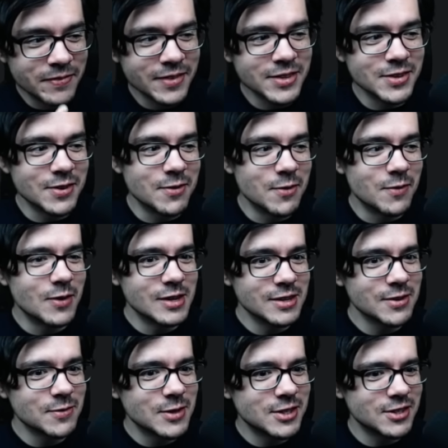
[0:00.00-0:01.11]
So I
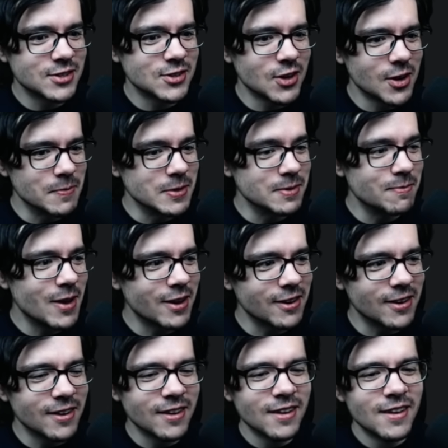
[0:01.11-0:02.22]
wonder which charm is better.